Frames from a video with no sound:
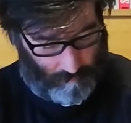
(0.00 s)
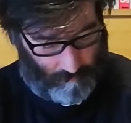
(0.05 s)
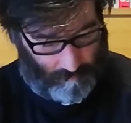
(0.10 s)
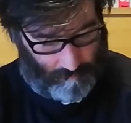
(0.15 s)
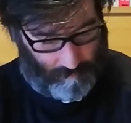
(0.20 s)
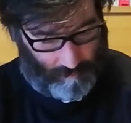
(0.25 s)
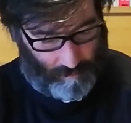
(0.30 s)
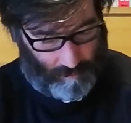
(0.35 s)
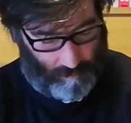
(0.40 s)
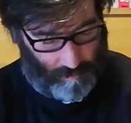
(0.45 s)

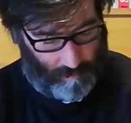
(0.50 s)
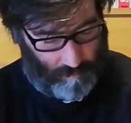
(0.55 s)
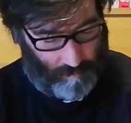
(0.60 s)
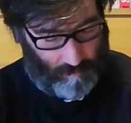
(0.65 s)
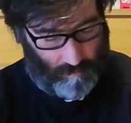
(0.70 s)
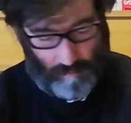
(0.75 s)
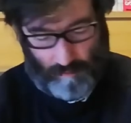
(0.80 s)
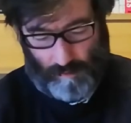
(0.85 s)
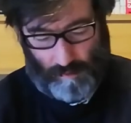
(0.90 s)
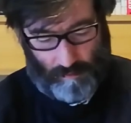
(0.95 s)
said
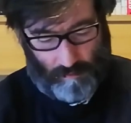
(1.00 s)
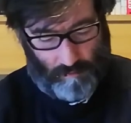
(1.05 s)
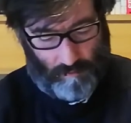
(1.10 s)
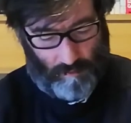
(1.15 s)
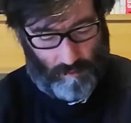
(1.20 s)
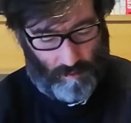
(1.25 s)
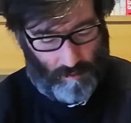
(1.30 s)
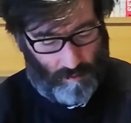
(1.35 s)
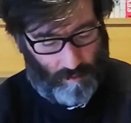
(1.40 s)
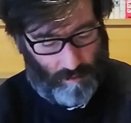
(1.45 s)

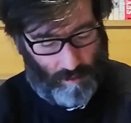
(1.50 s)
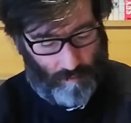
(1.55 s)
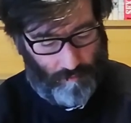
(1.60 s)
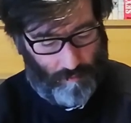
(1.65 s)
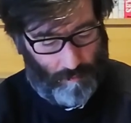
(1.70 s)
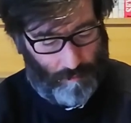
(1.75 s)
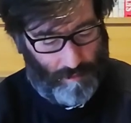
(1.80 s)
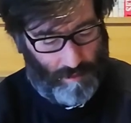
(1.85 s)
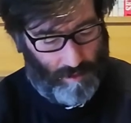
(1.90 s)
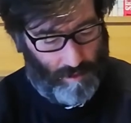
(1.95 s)
that he
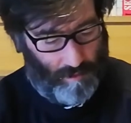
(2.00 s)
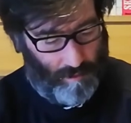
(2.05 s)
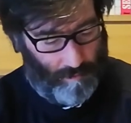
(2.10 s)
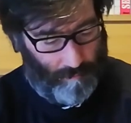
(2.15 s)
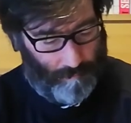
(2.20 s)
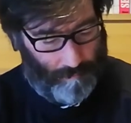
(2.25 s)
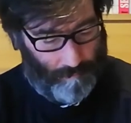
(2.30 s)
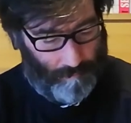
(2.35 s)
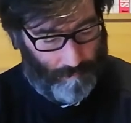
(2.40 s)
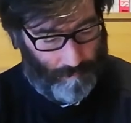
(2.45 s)
never been...